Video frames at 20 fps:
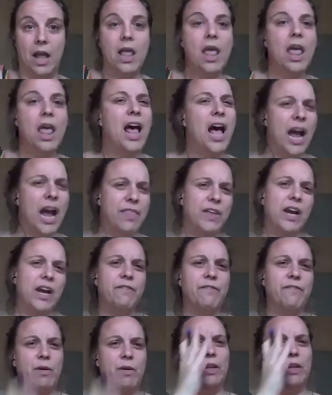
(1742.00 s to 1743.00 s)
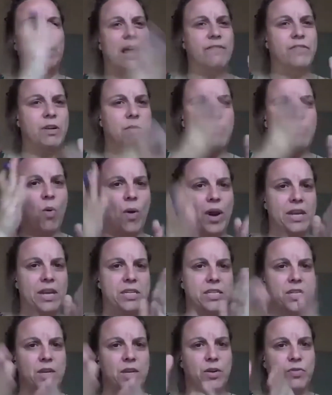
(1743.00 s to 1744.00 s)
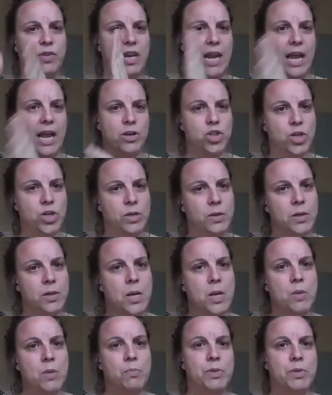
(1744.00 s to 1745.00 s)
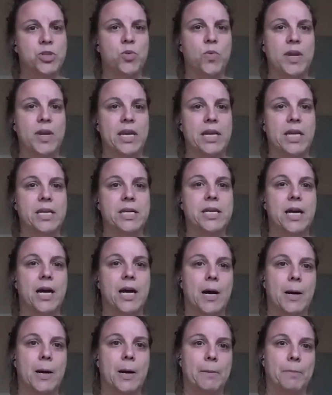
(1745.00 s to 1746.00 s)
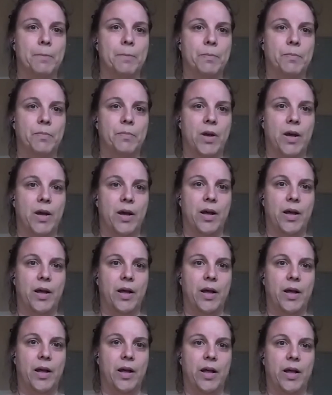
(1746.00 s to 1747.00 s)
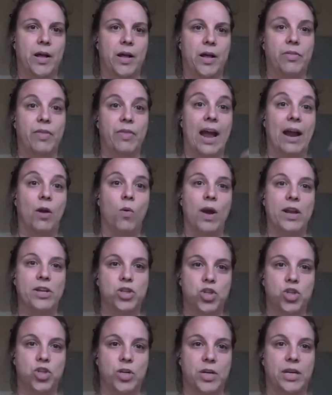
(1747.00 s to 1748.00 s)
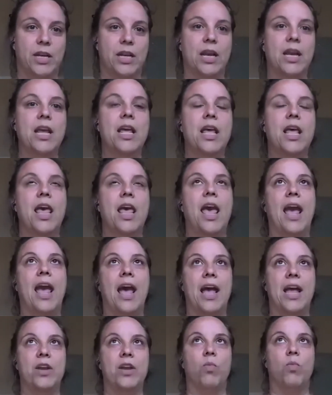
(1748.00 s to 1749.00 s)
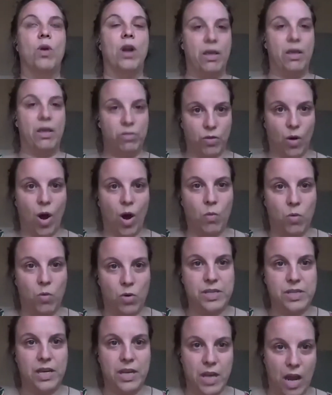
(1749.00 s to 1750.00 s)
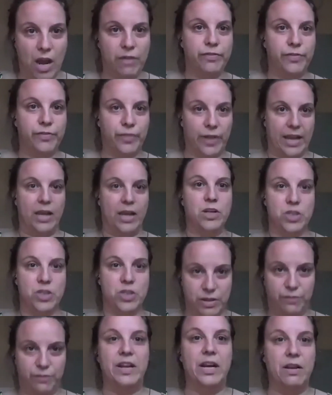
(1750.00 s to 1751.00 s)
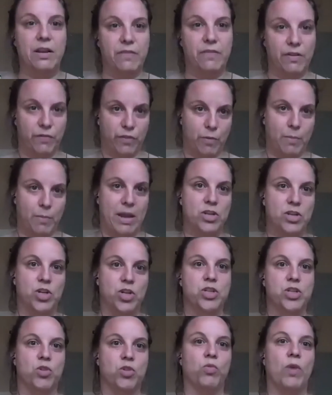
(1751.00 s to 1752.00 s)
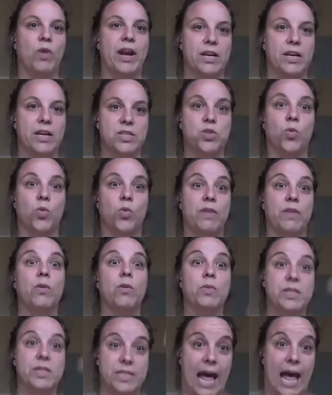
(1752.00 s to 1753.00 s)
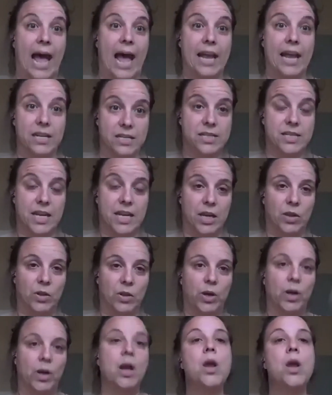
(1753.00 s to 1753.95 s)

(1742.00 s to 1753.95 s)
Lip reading: I think I found 11 points of connection between that question and what I thought was enough like definitive information to write a story that was that singular,